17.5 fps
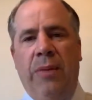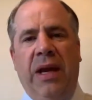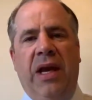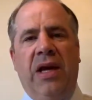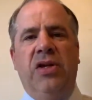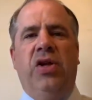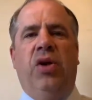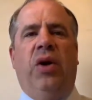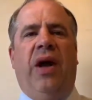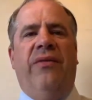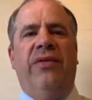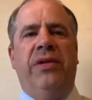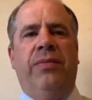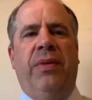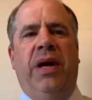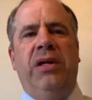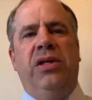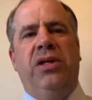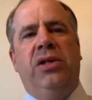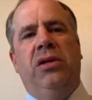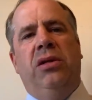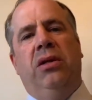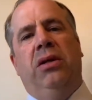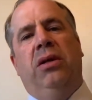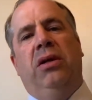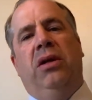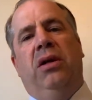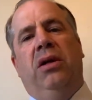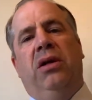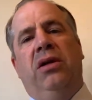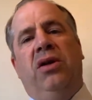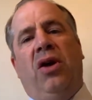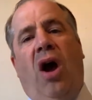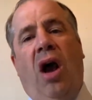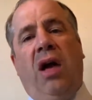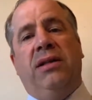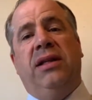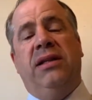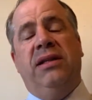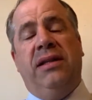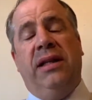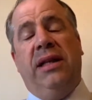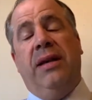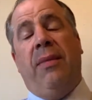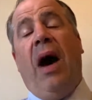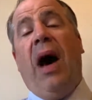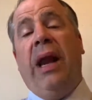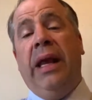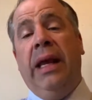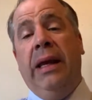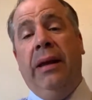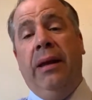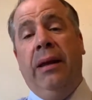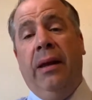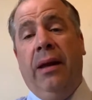because you don't have as much toxins in the body.